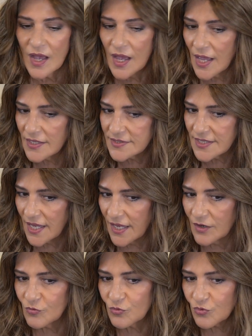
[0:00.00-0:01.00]
Has
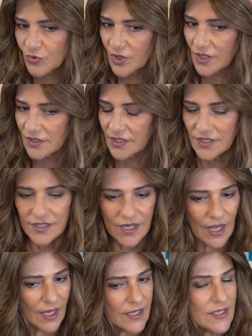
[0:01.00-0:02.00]
a really
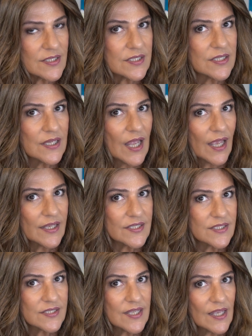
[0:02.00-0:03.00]
nice,
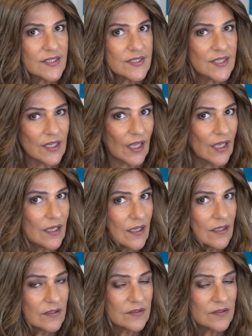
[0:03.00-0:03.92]
nice density.